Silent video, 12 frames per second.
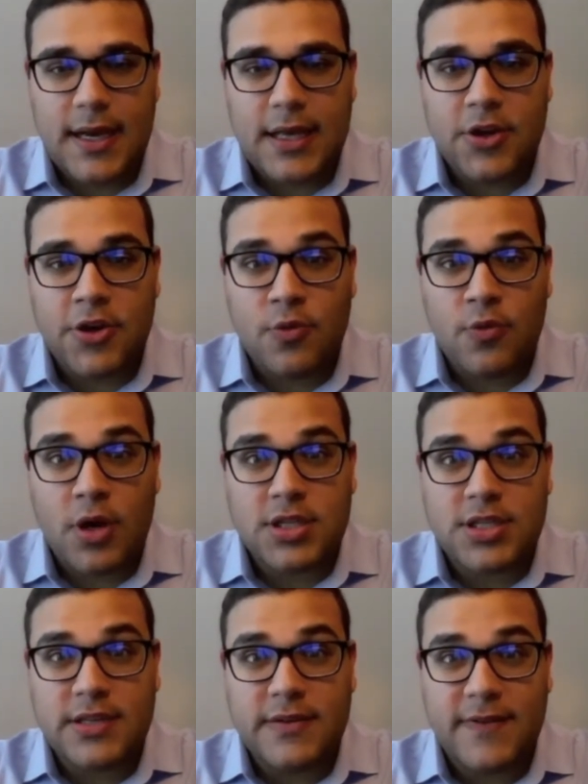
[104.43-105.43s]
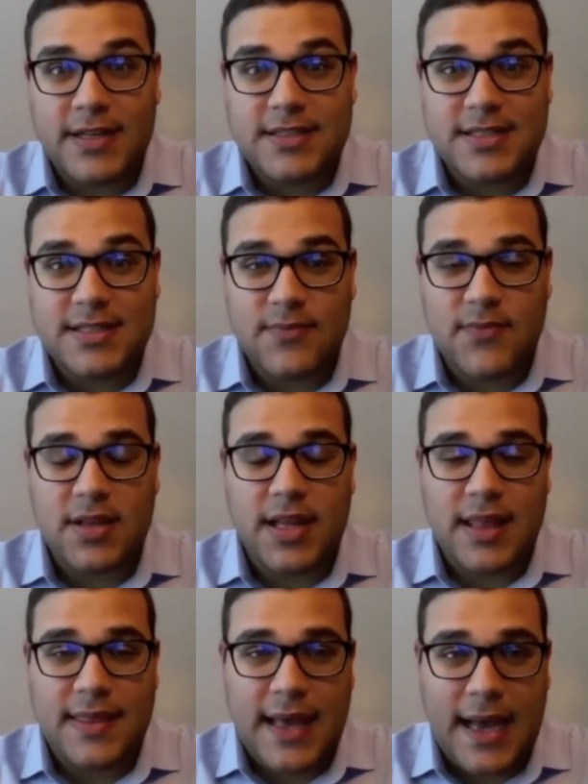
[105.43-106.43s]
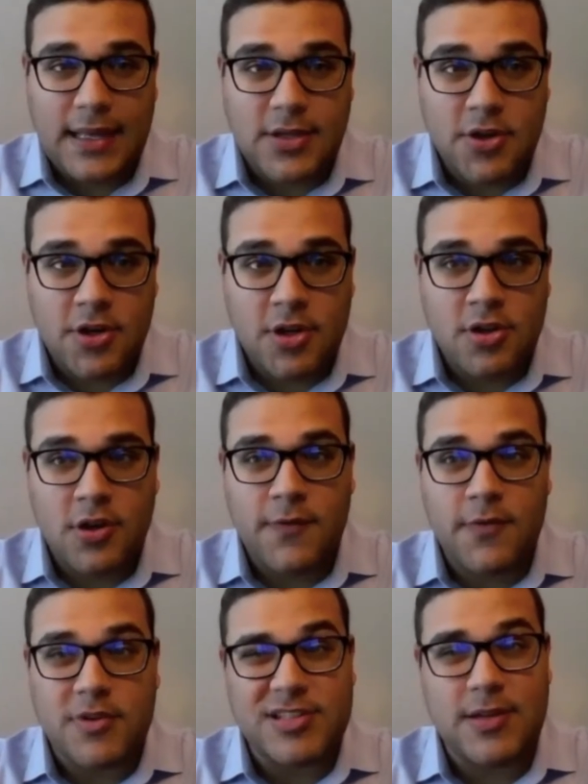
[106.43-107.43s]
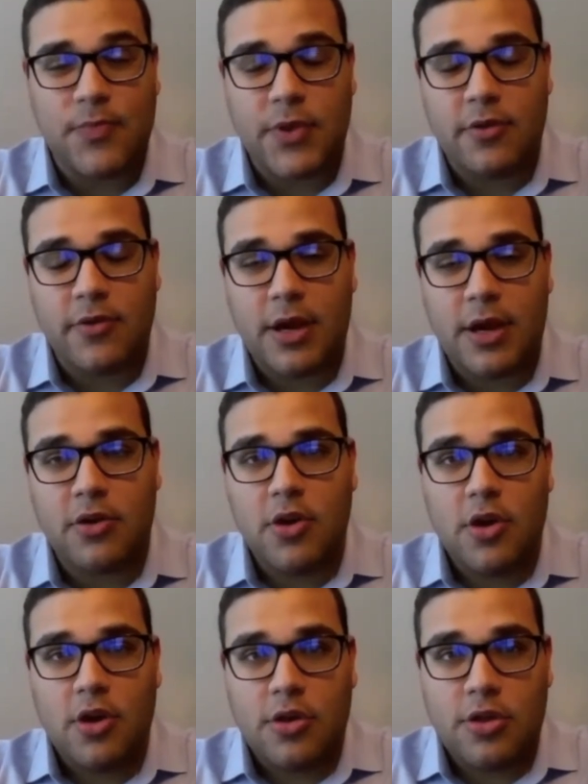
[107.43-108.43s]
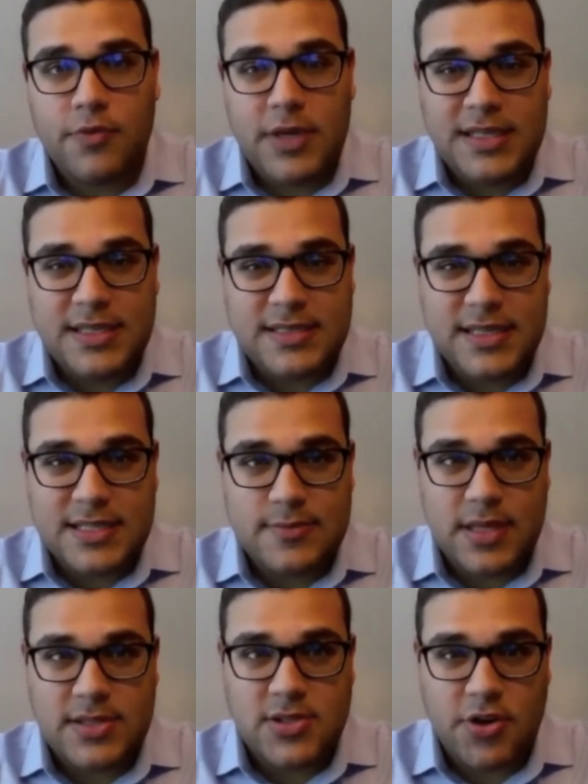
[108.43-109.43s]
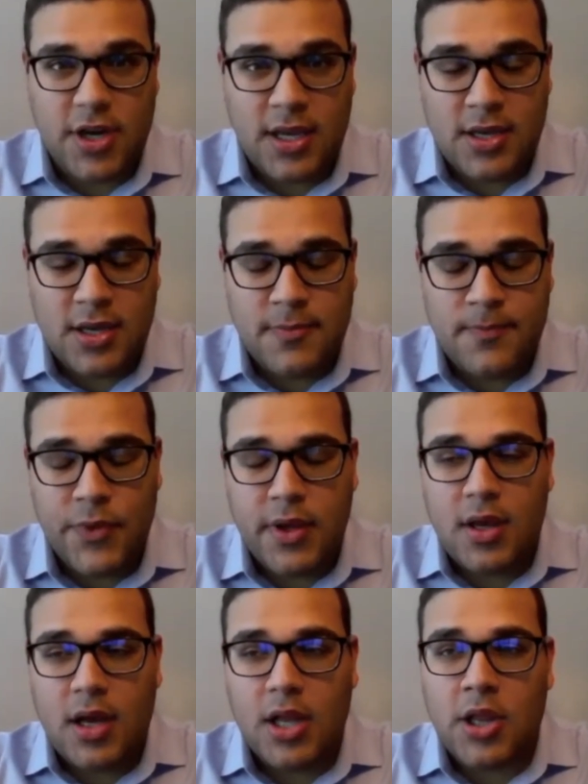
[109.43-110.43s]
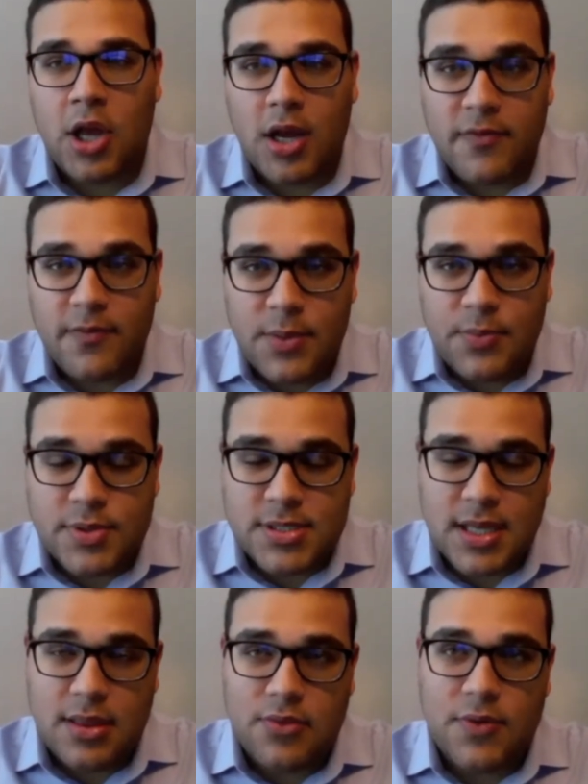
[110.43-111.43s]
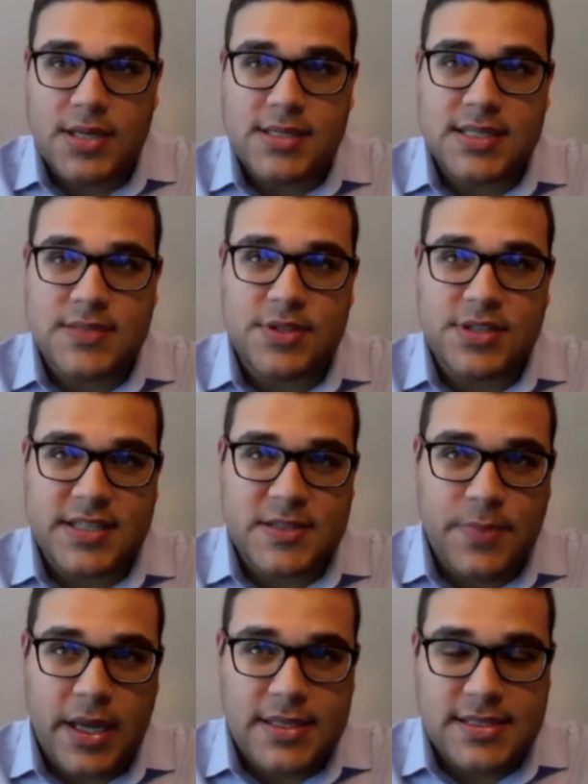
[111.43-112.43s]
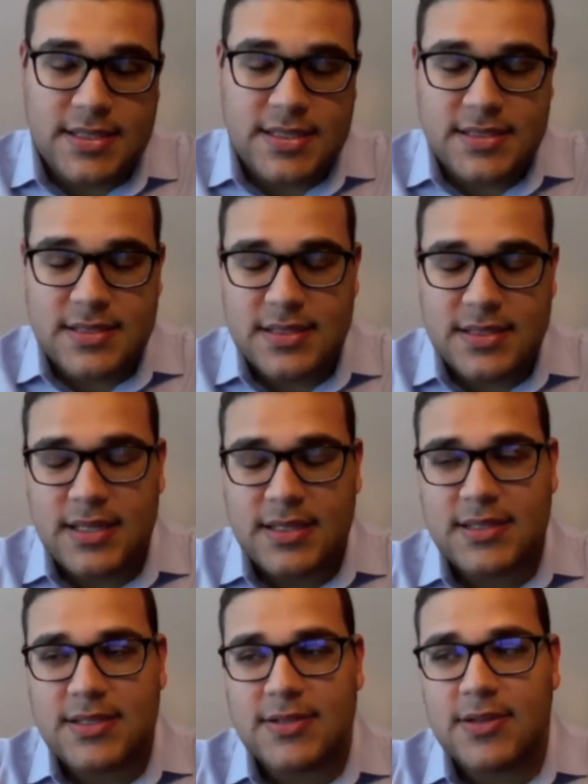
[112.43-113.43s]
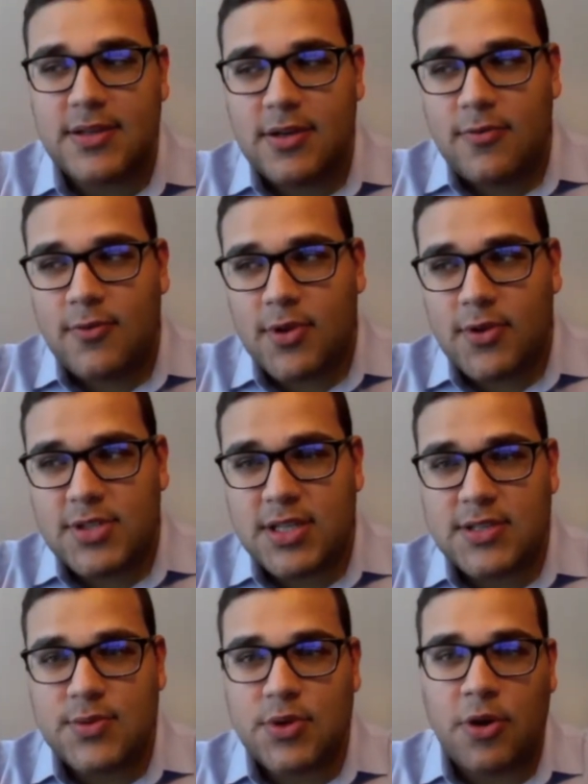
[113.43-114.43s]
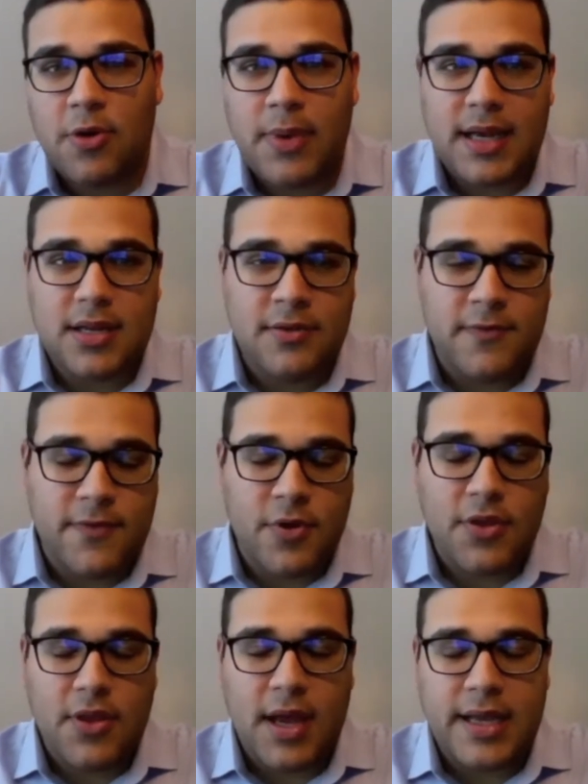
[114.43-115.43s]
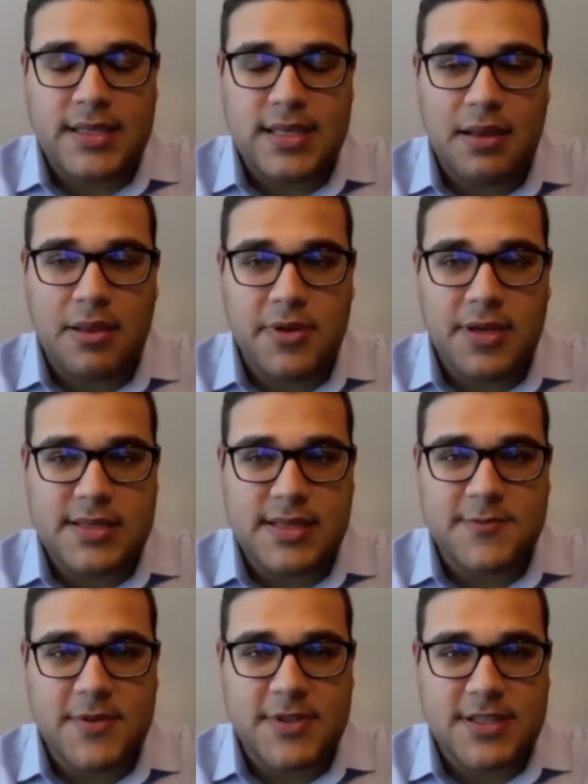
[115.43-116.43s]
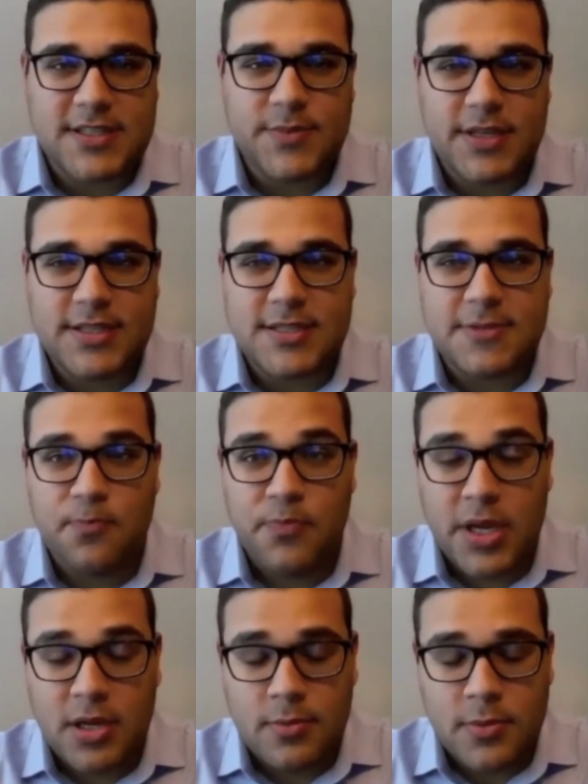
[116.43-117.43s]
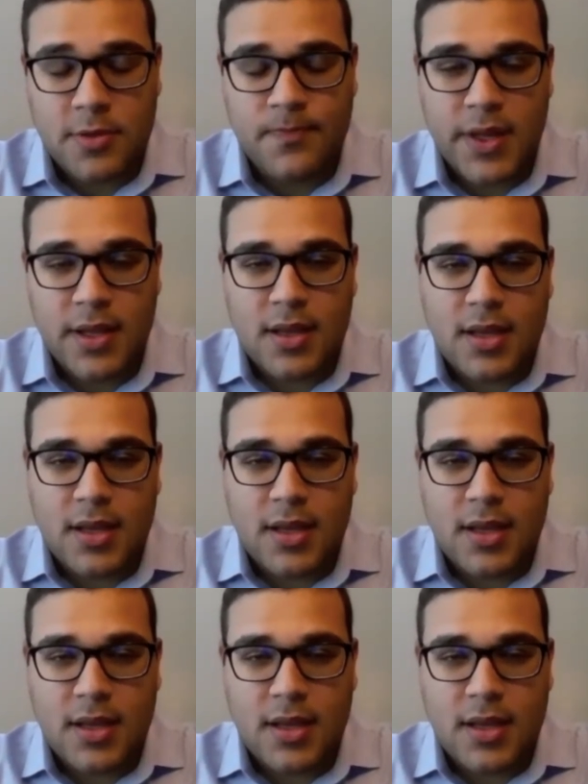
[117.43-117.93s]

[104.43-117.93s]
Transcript: You're going to want to invest in something like that. You're going to look for something around 3 to 6 months your income. A lot of people say 3 to 6 months expenses. It's one of those things where you go back and forth. I'd say 3 to 6 months expenses minimum.